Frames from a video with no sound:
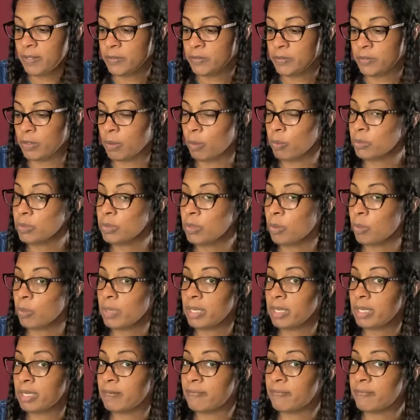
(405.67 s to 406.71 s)
don't know
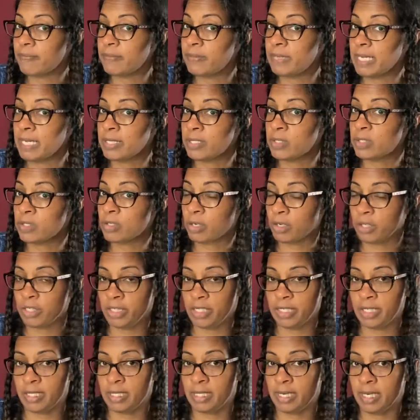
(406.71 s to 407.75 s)
if they
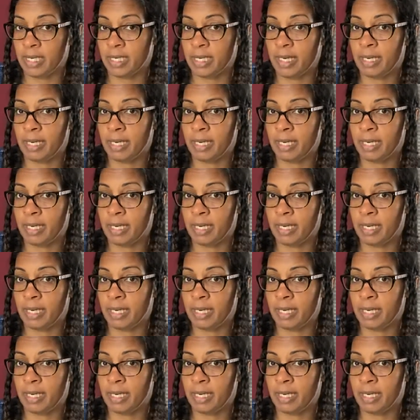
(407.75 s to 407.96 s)
started it yet.